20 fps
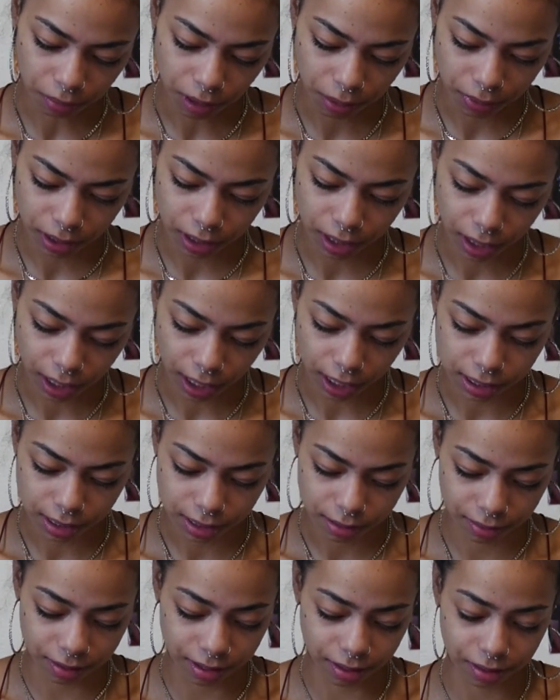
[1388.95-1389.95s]
Maybe they like
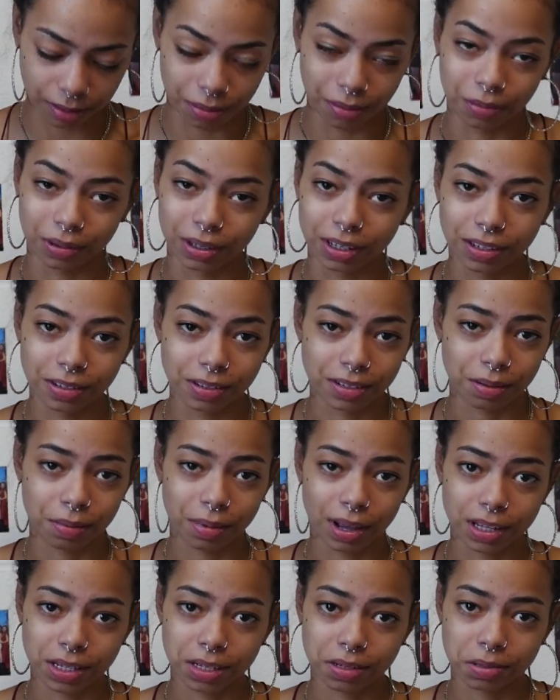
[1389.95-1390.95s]
want to do some
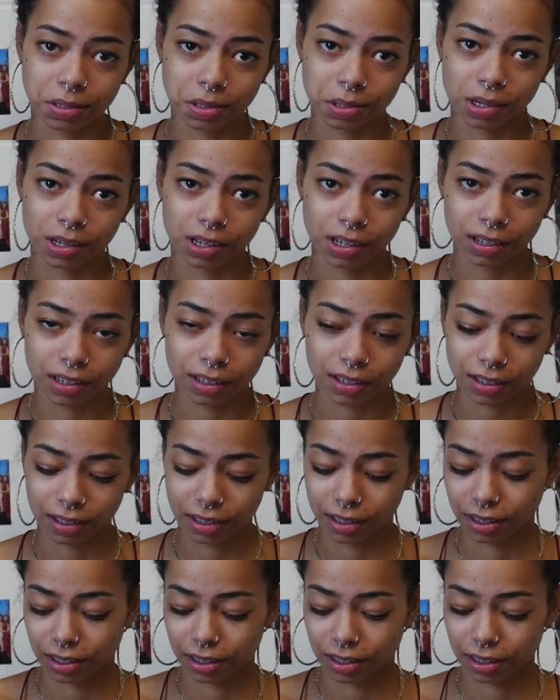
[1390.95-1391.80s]
magic with your hair.